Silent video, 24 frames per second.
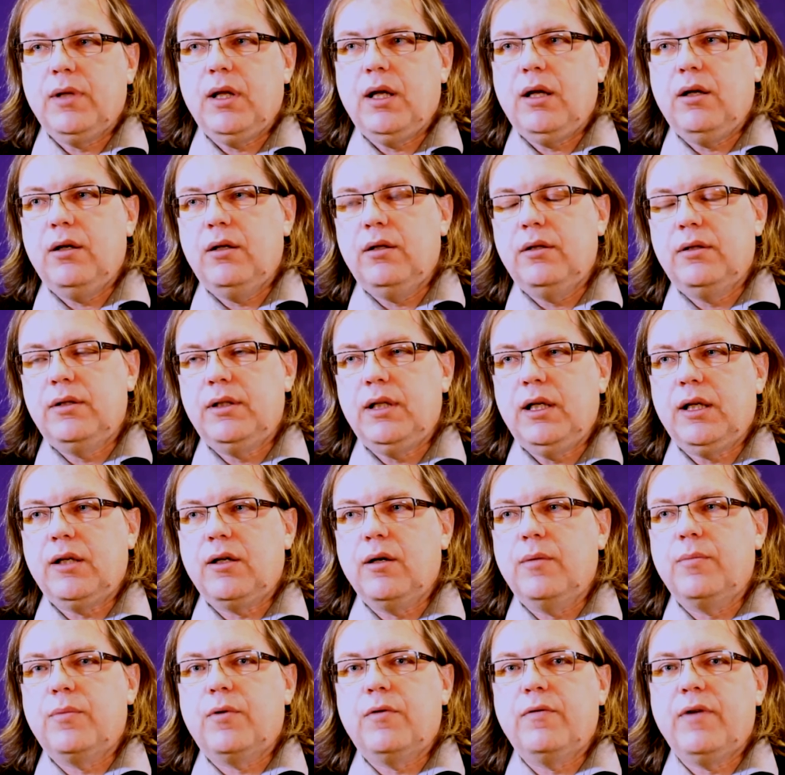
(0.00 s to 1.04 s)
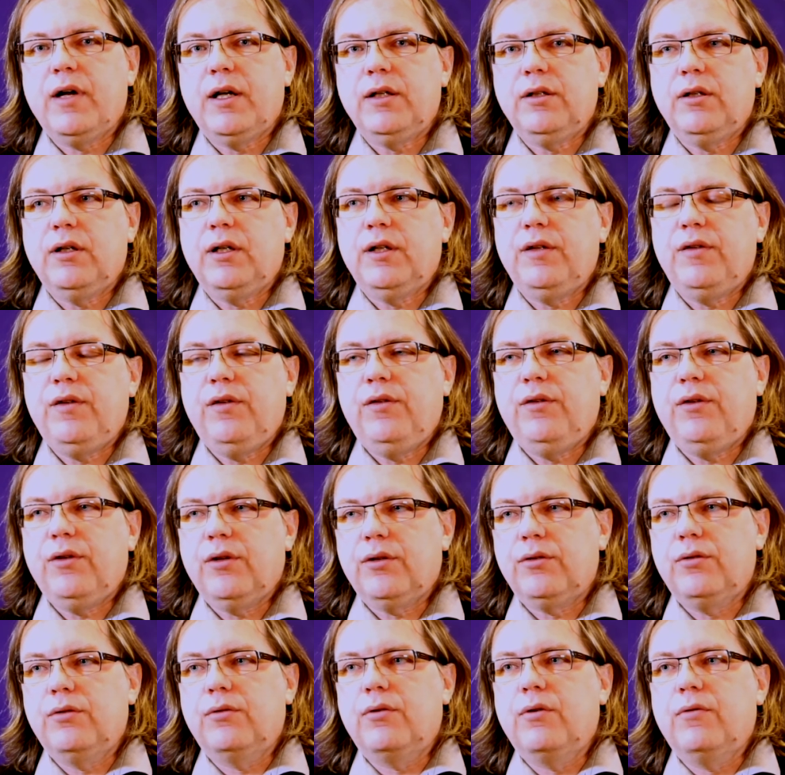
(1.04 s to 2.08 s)
a telecom provider, it's
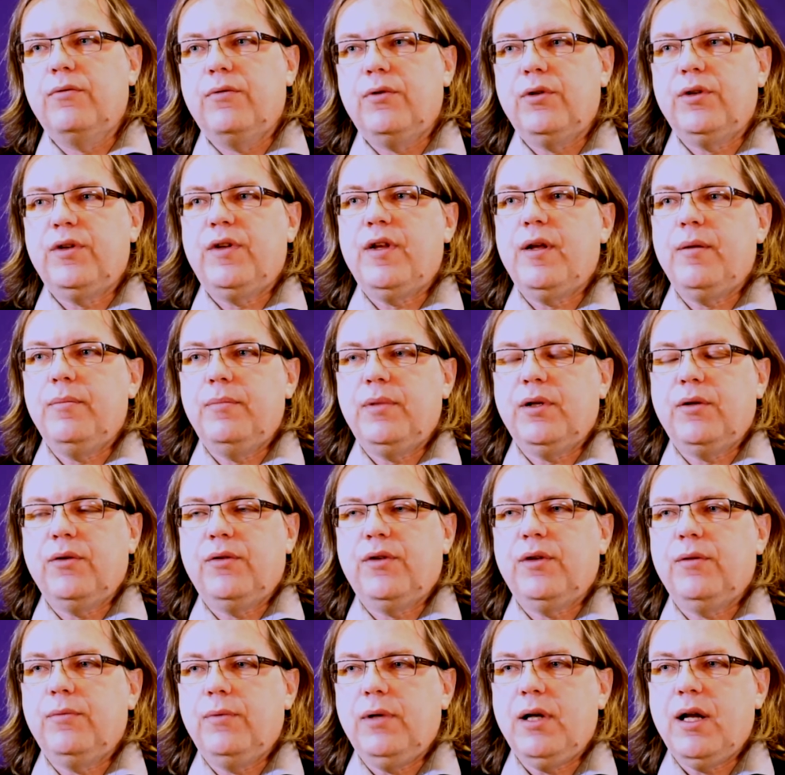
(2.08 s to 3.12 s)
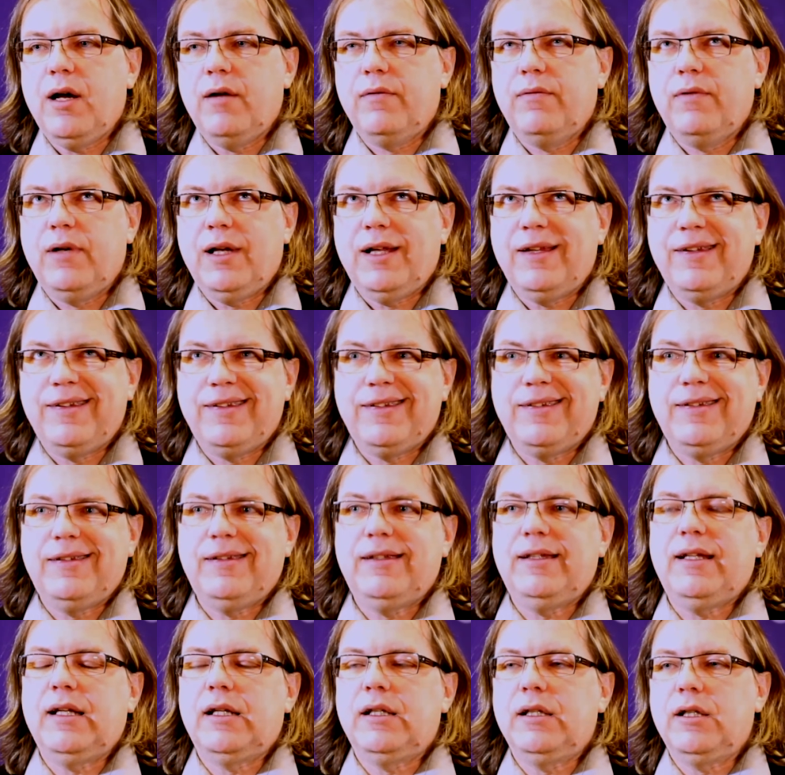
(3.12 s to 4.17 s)
easier to convert them because they will have less
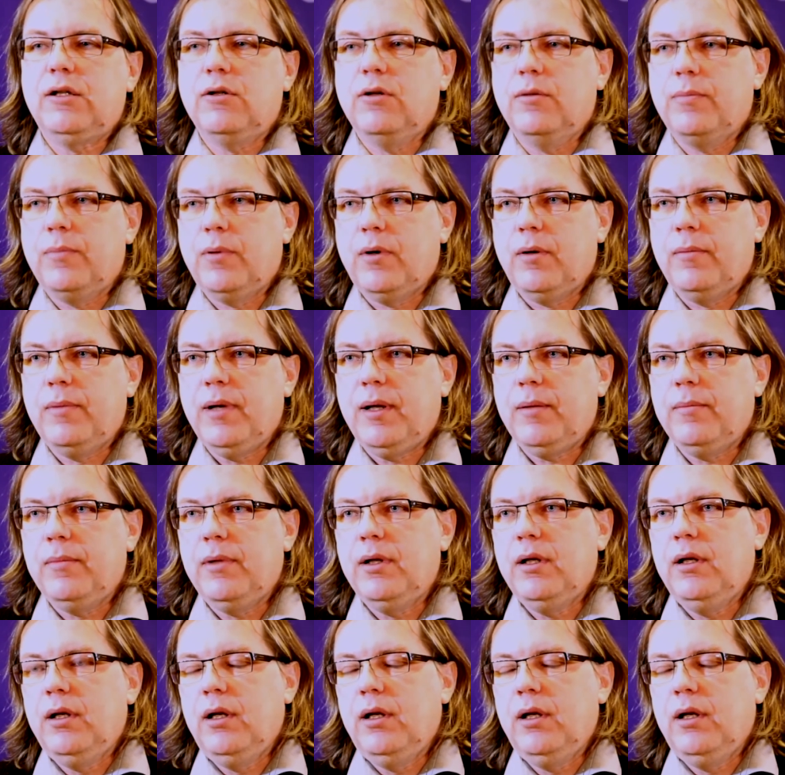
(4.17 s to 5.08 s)
technical problem,